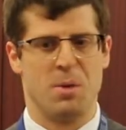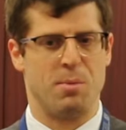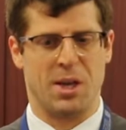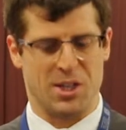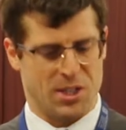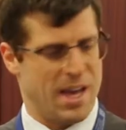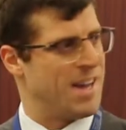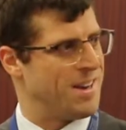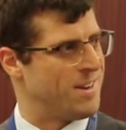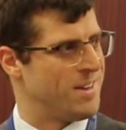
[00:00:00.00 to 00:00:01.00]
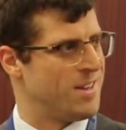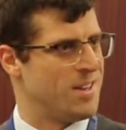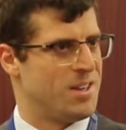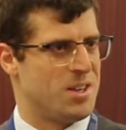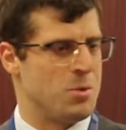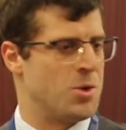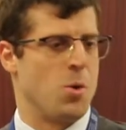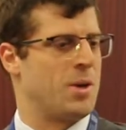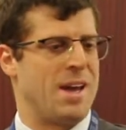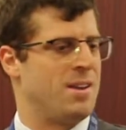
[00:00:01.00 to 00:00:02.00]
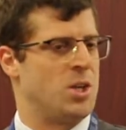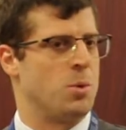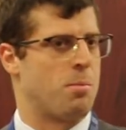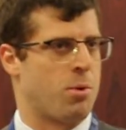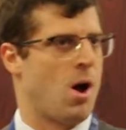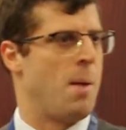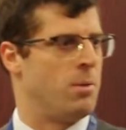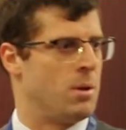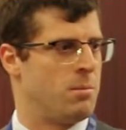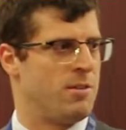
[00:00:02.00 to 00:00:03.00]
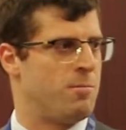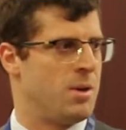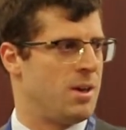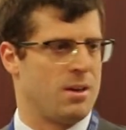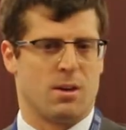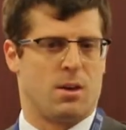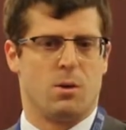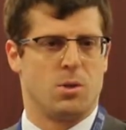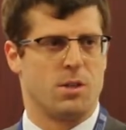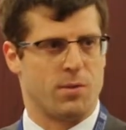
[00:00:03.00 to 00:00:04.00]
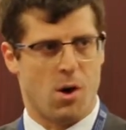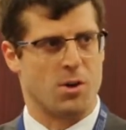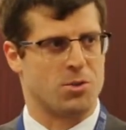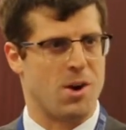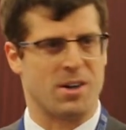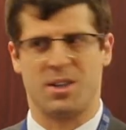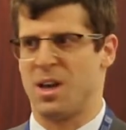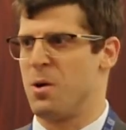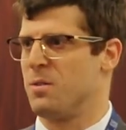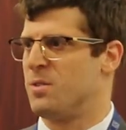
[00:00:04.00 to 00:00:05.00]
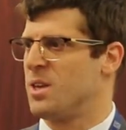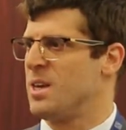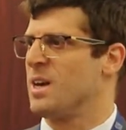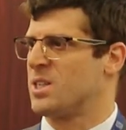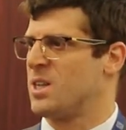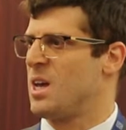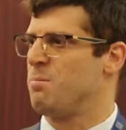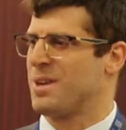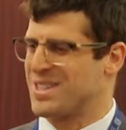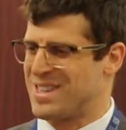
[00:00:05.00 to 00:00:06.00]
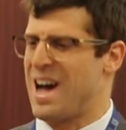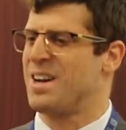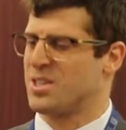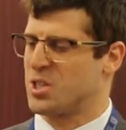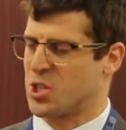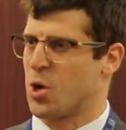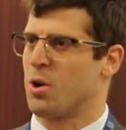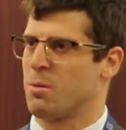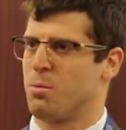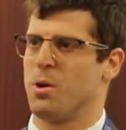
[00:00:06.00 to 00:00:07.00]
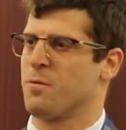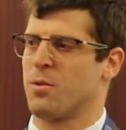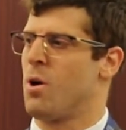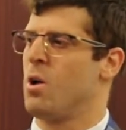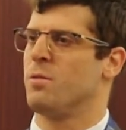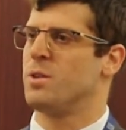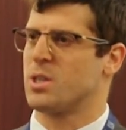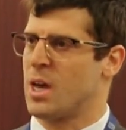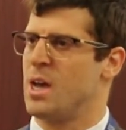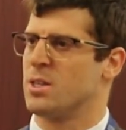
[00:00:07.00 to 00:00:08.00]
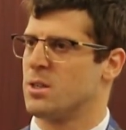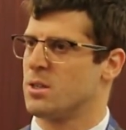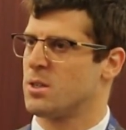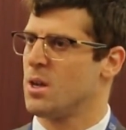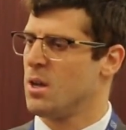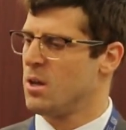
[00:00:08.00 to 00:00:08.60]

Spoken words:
Because then you don't get into a problem of being accused of contracting out of the ESA, because that is the starting point for all of these cases.